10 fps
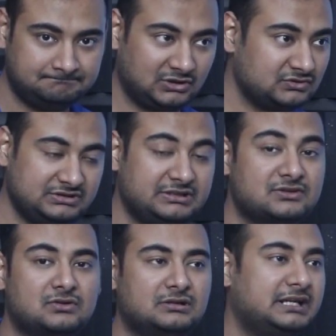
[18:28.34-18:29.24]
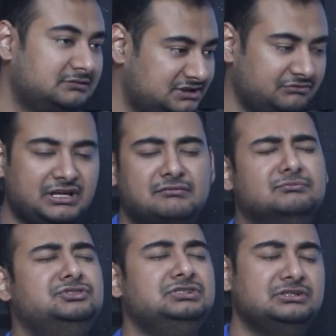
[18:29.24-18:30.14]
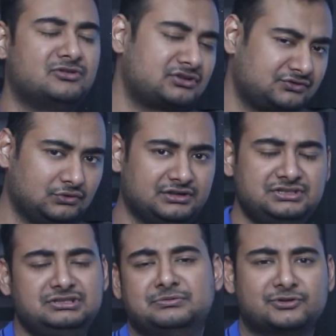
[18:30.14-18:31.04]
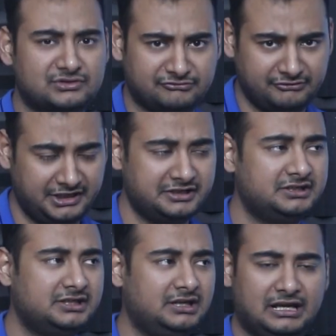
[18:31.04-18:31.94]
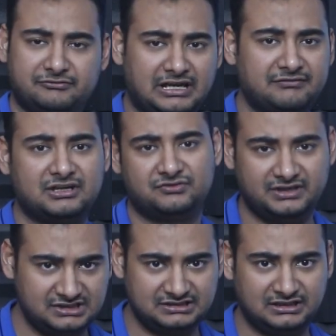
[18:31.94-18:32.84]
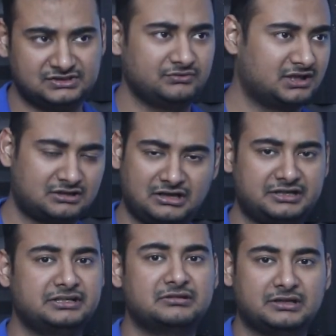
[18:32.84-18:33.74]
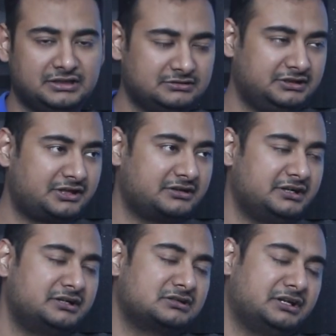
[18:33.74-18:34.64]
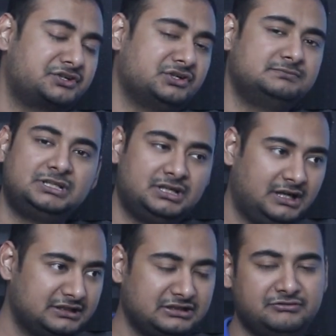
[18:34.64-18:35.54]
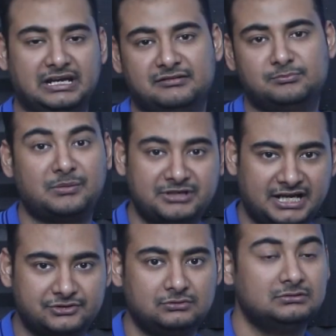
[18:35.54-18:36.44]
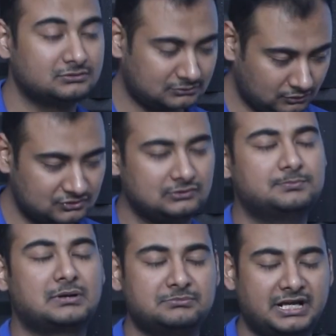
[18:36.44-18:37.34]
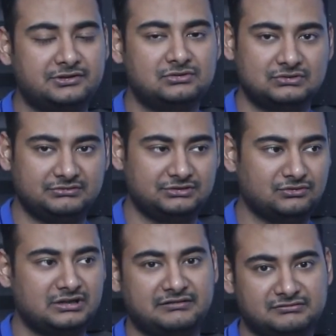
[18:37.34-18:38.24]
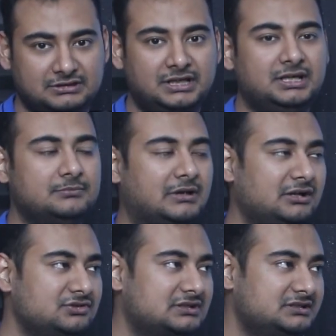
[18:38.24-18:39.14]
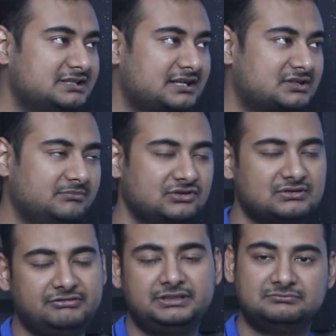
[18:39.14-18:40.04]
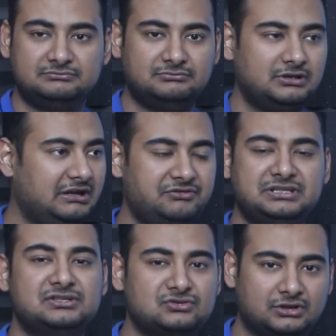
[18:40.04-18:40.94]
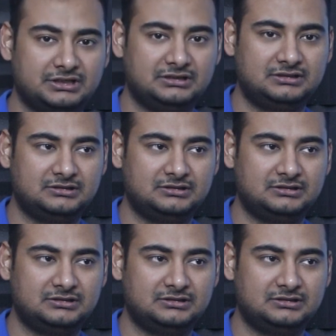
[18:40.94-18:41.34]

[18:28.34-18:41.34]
because it does not like let's say we have gg amounts of solar gg amounts of wind and we have hvdc links we are connecting uh, integrated connection and then we have pumped hydro closed loop pumped hydro, so we do not have biological disaster because of it. Everything is sorted.